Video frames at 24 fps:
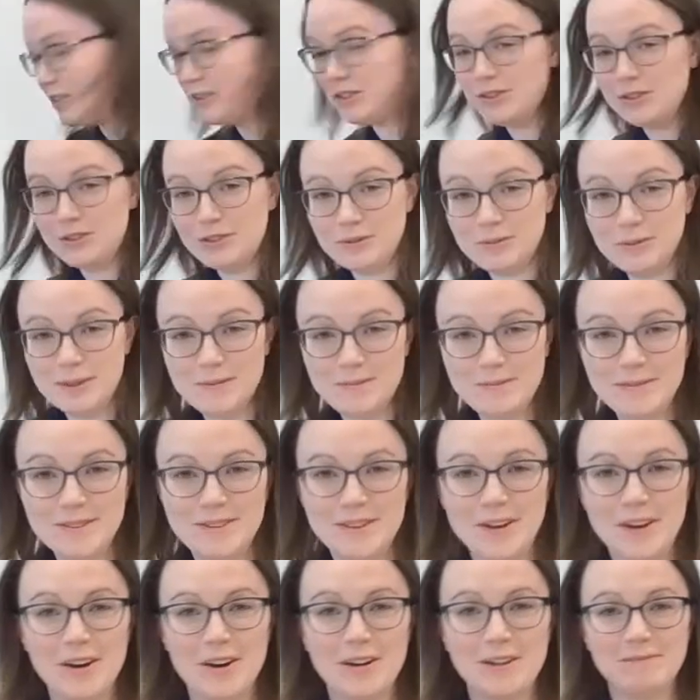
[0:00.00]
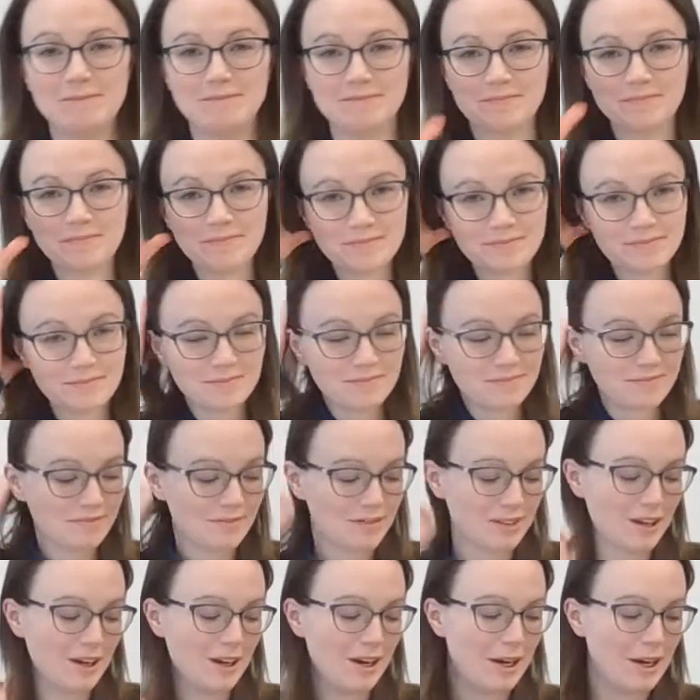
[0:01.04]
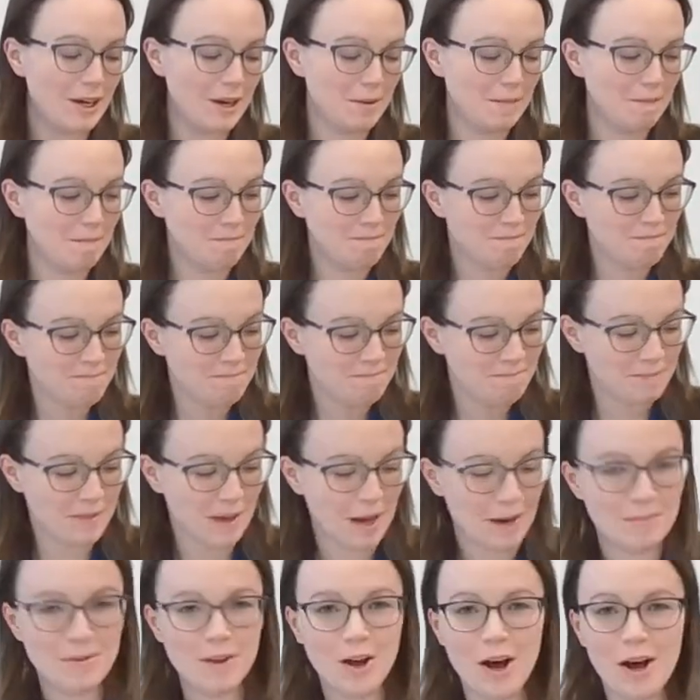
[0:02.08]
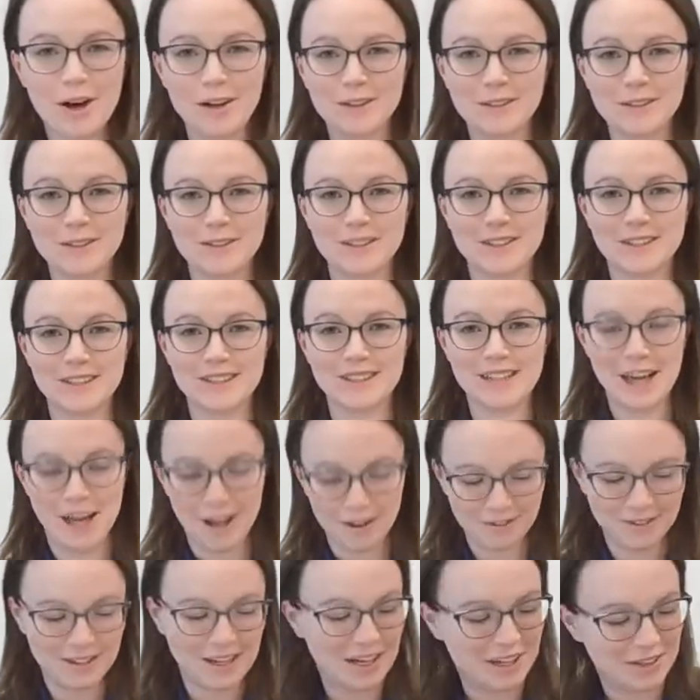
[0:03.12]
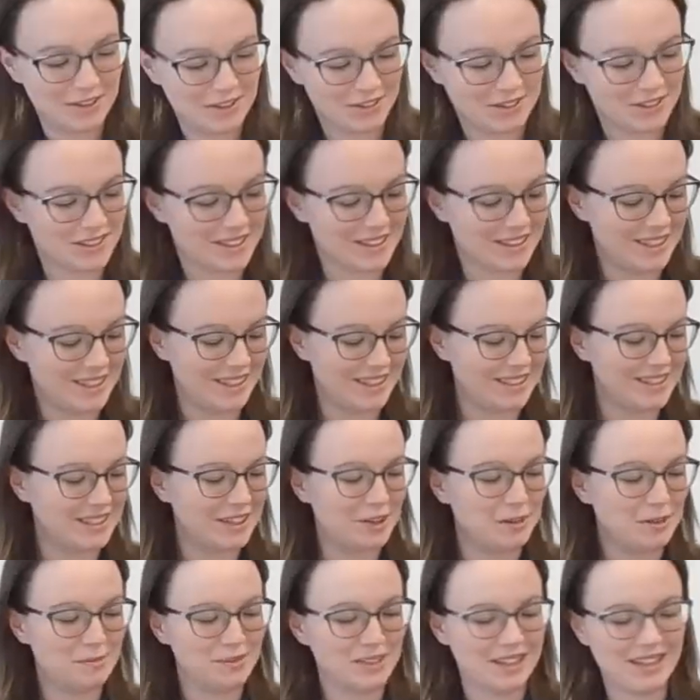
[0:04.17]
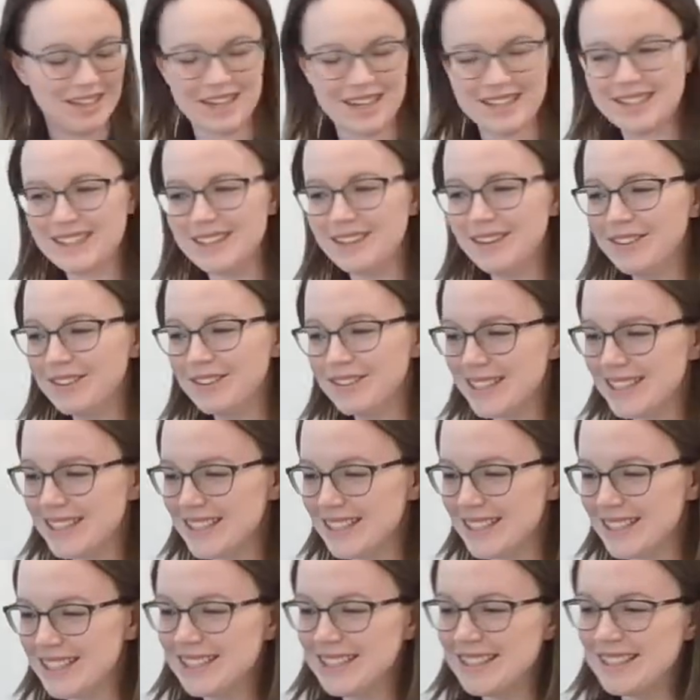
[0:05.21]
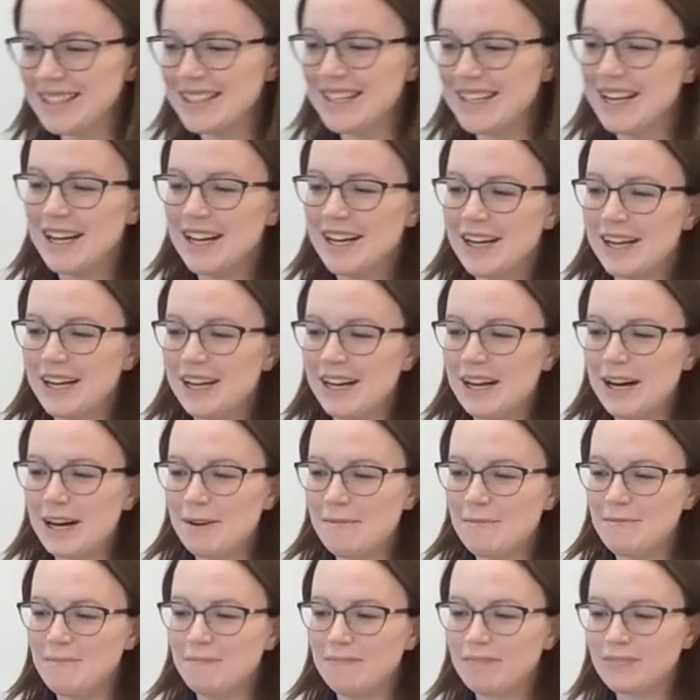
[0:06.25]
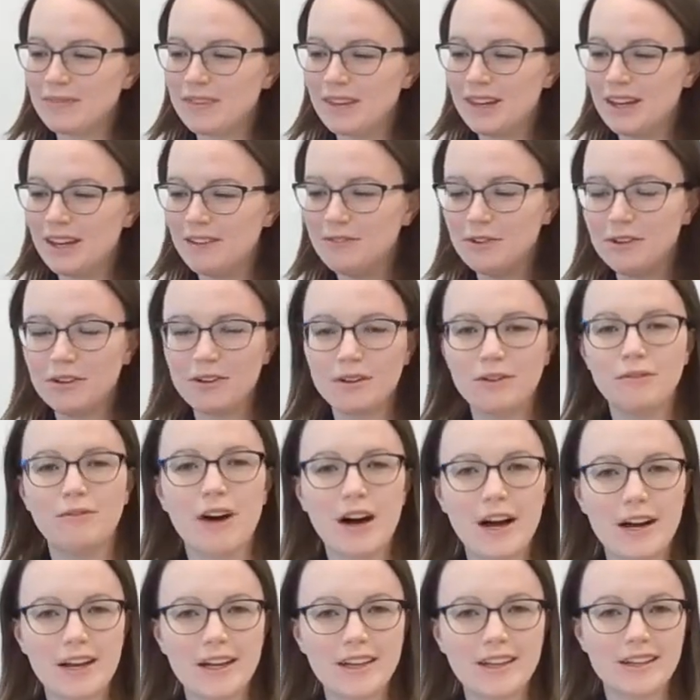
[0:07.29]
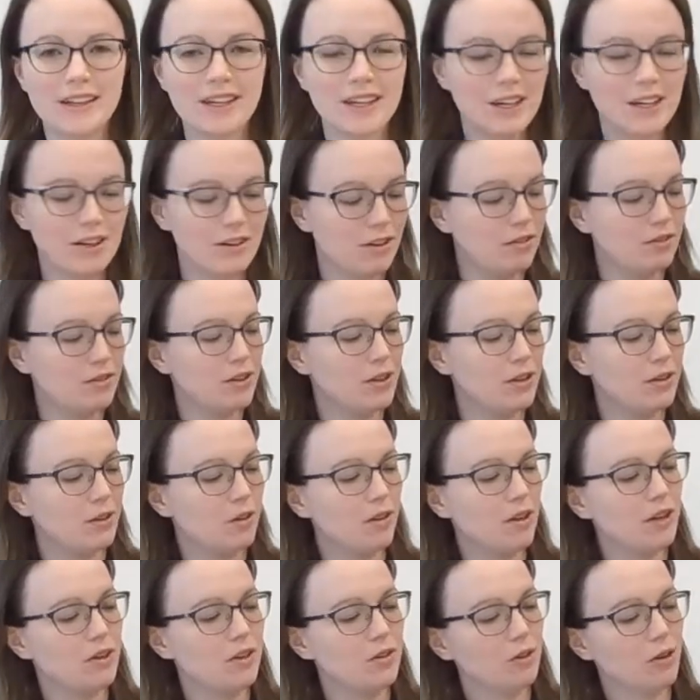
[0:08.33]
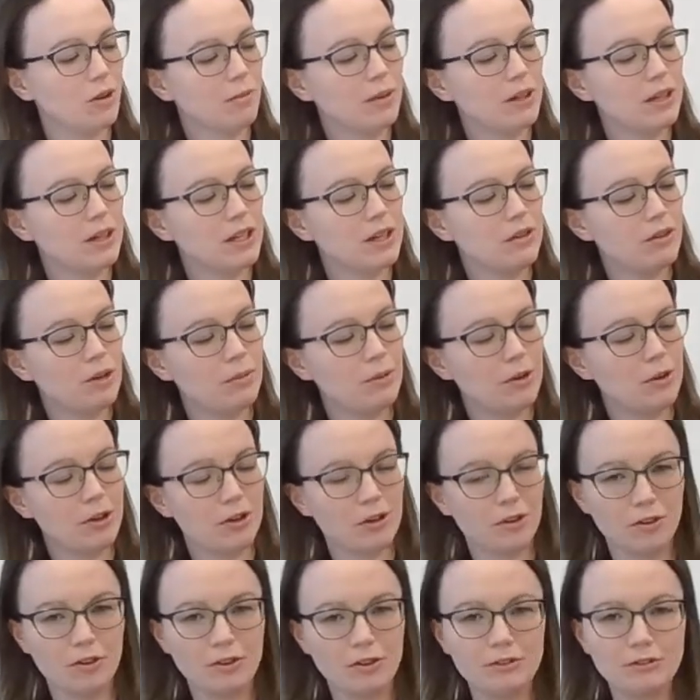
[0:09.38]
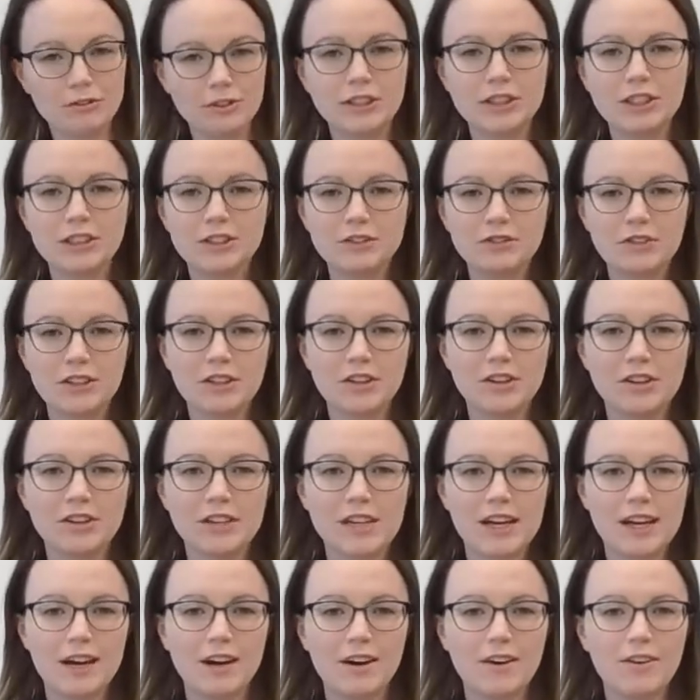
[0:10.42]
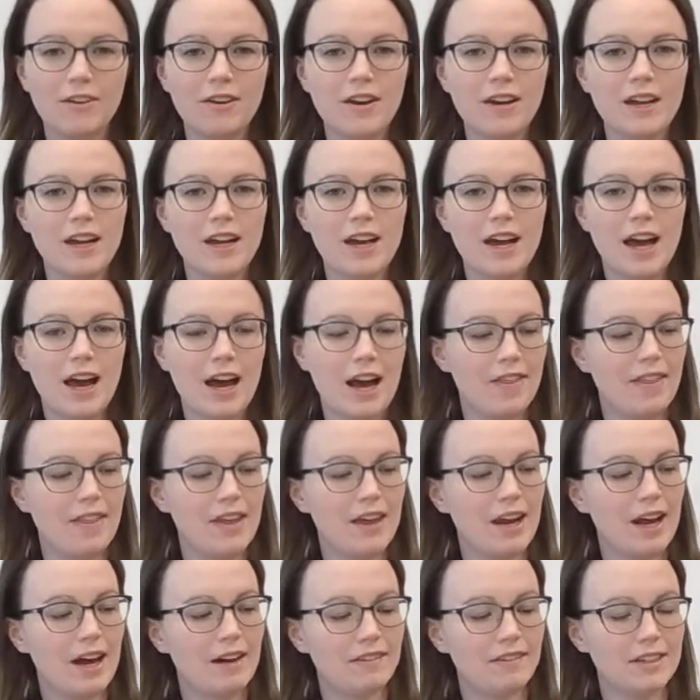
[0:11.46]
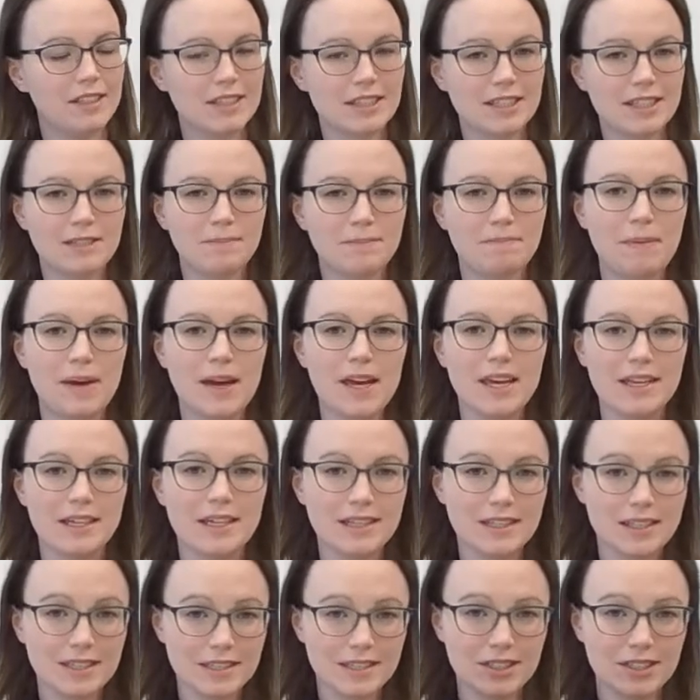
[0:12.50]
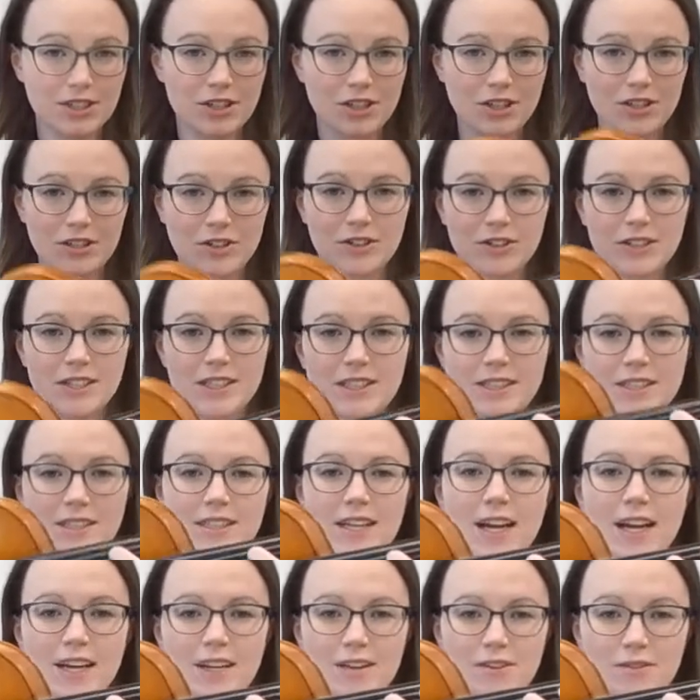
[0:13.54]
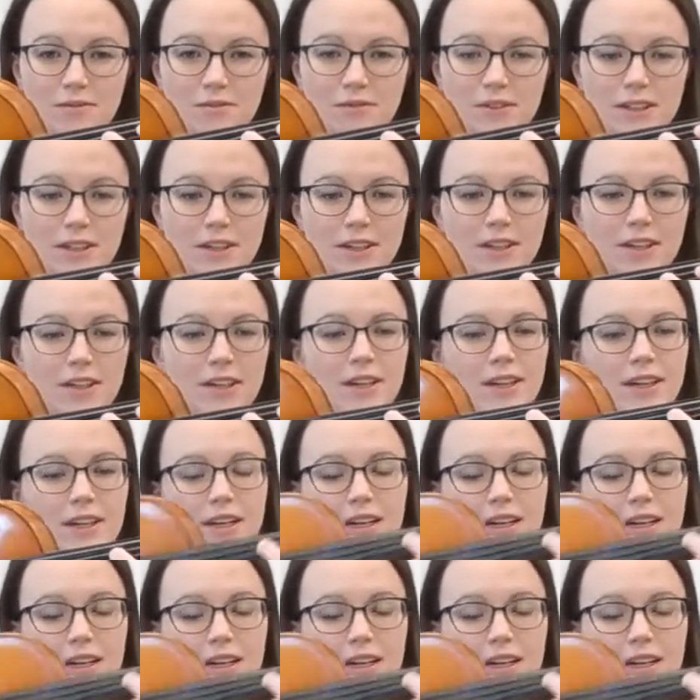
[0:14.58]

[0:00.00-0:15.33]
excuse me, sorry. I'm not allergic to F naturals, so hopefully that's the only sneeze. If you're a violin or a viola, normally you would put your first finger down and then have a space to your second finger